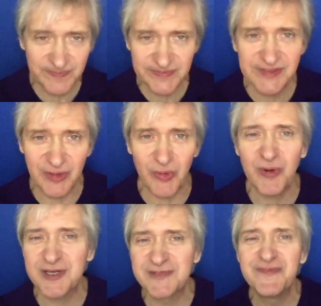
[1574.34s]
The Lord
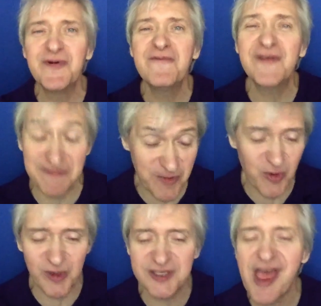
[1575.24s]
is moving, of
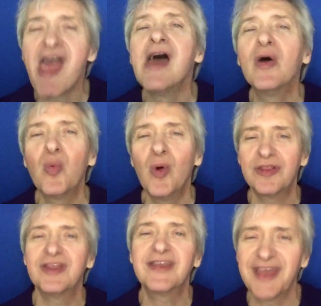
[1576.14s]
course, with
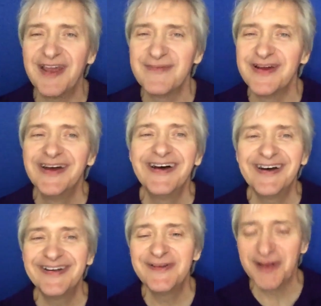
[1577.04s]
it came a
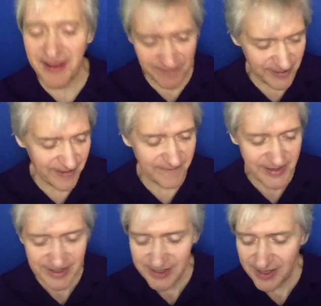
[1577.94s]
new level of,
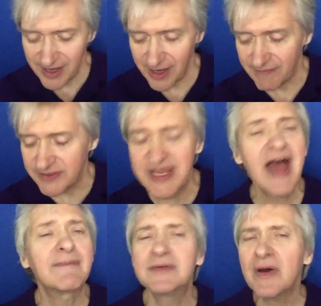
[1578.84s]
of
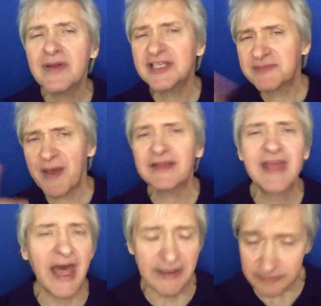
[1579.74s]
attack, but don't expect
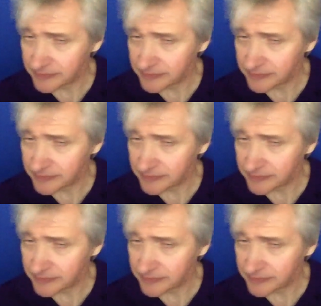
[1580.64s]
that.